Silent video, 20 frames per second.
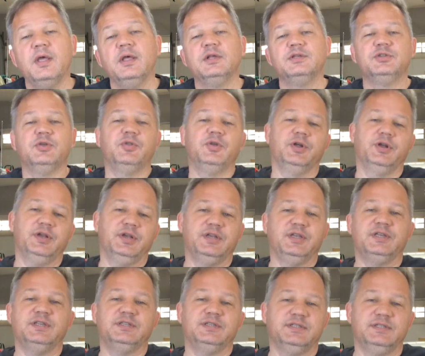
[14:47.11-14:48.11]
so they're going
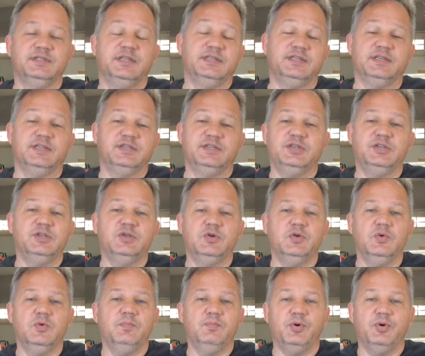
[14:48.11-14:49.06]
to discontinue